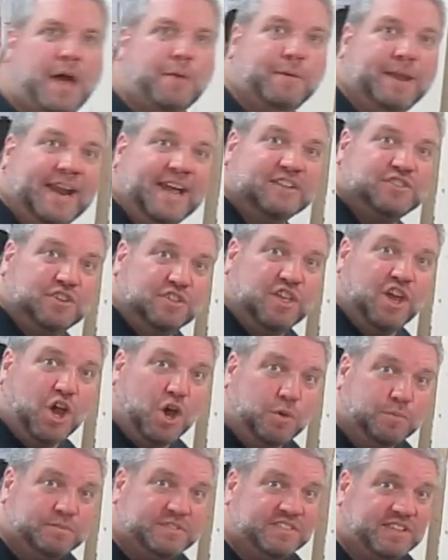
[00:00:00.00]
I went out to the
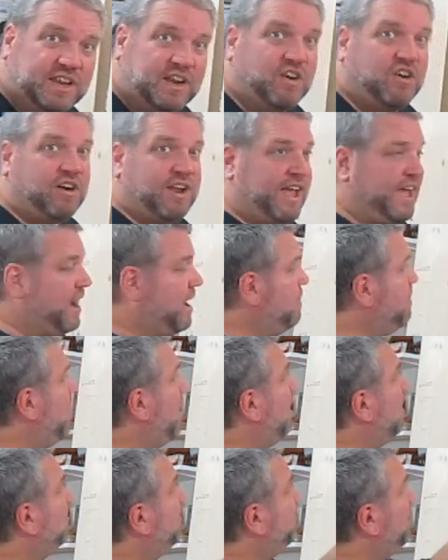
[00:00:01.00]
home center and I
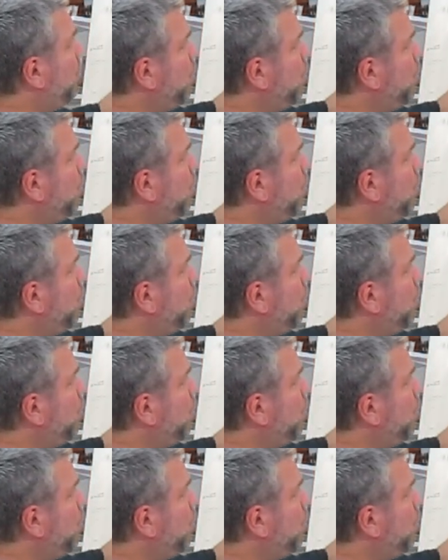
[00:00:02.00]
bought